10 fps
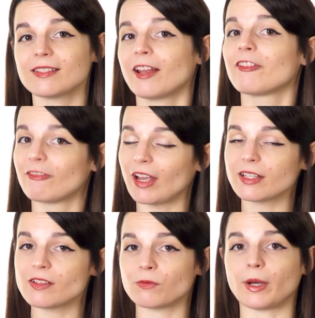and
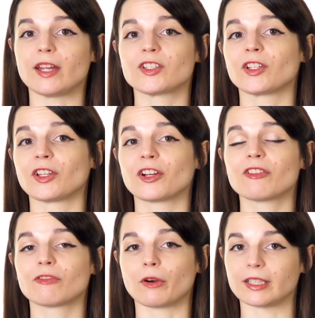effective way to learn a
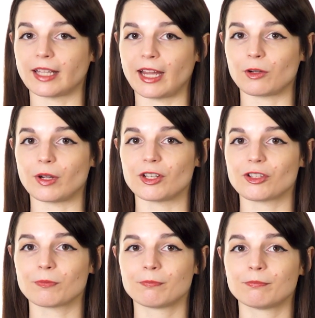foreign
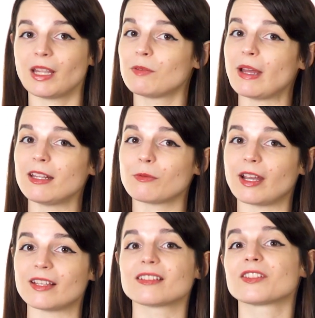language. In many
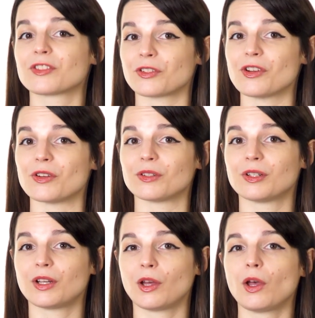ways, it's true.
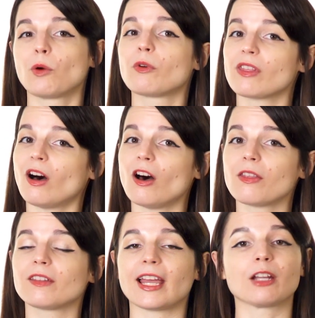With all
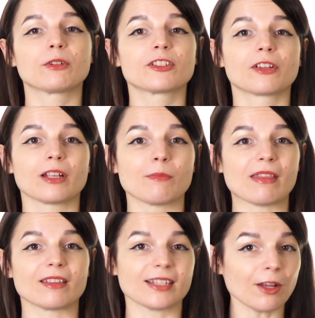the language learning
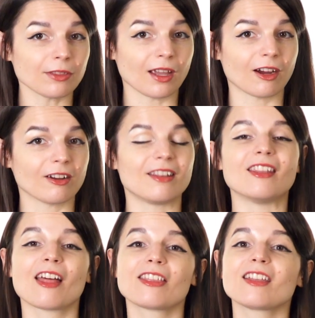methods out there,
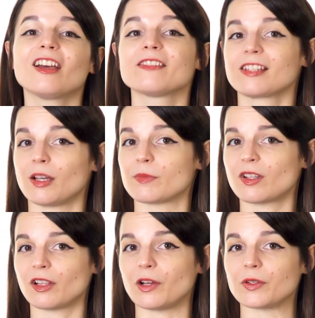nothing else comes
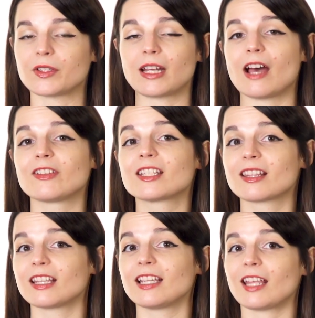close to having to
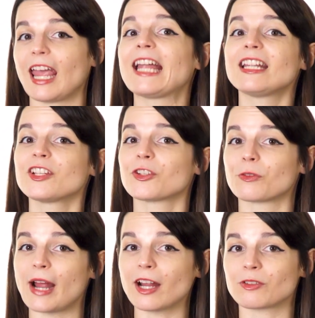think and
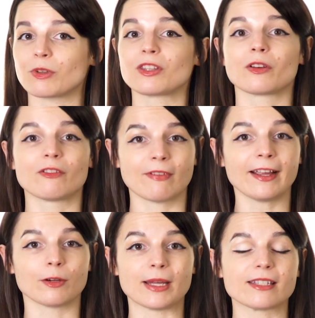interact with your
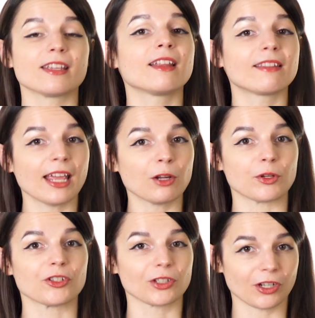environment in the
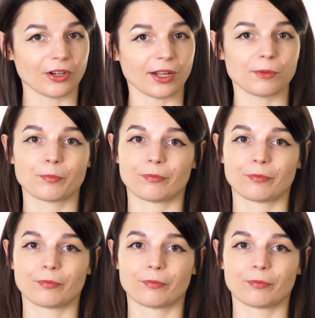language you're learning.